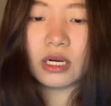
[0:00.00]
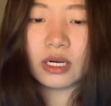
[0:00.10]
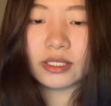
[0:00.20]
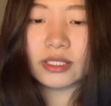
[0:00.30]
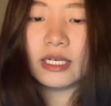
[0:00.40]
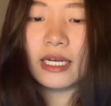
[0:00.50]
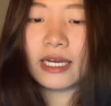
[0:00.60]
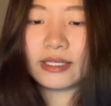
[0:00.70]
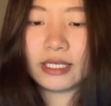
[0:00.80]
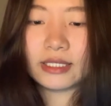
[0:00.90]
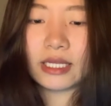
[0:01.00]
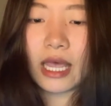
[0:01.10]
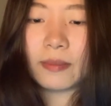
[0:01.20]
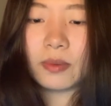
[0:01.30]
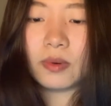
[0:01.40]
kind and is
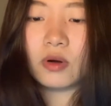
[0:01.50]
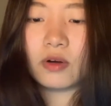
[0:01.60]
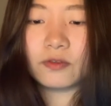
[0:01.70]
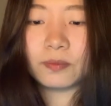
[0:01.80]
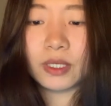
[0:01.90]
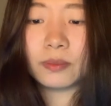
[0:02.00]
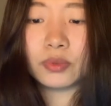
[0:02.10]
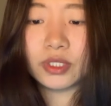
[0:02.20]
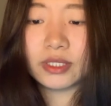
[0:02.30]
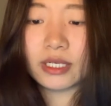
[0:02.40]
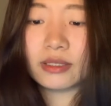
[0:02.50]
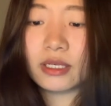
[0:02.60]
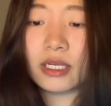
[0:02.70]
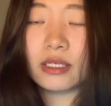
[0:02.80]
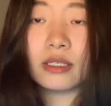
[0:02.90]
capable of being
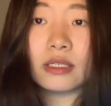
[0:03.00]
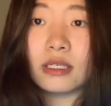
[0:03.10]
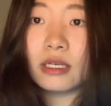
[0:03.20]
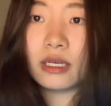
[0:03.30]
presented in